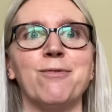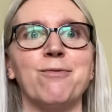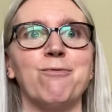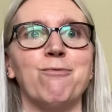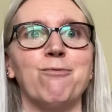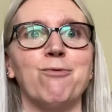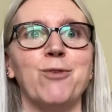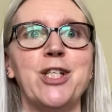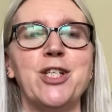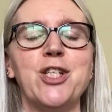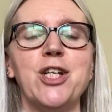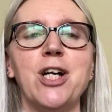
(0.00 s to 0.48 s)

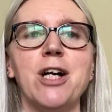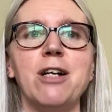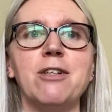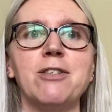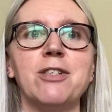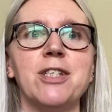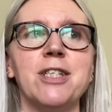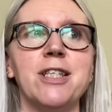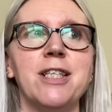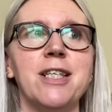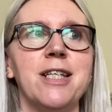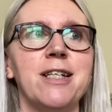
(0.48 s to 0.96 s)
reach out
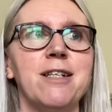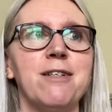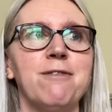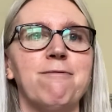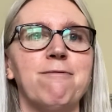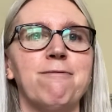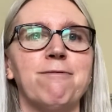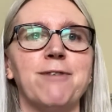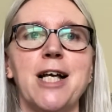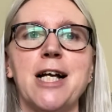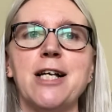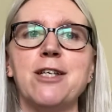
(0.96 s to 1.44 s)
to the
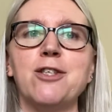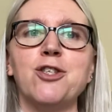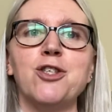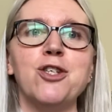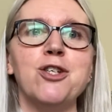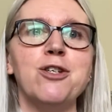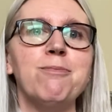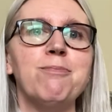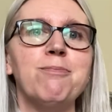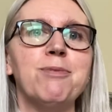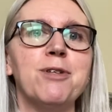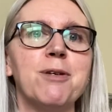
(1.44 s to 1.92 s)

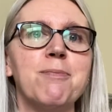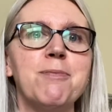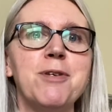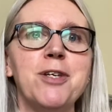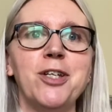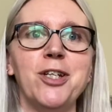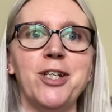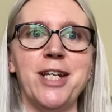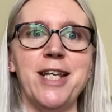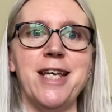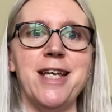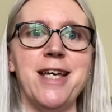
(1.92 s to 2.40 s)
FlossTube
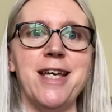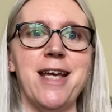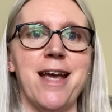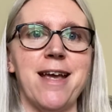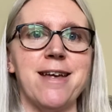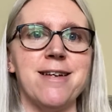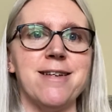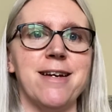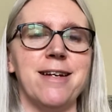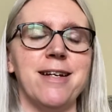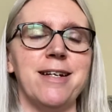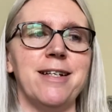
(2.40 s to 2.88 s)
community
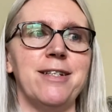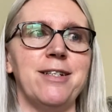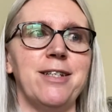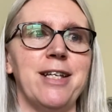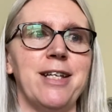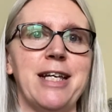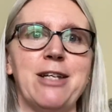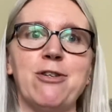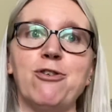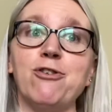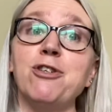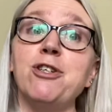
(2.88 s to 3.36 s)
and
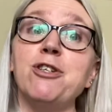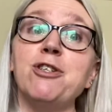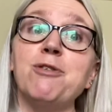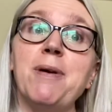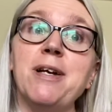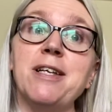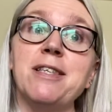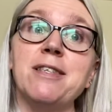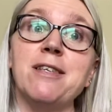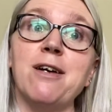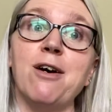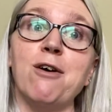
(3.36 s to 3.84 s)
introduce
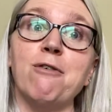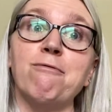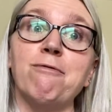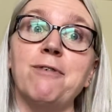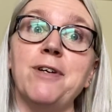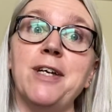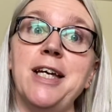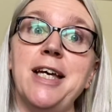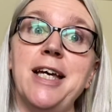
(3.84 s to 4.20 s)
myself.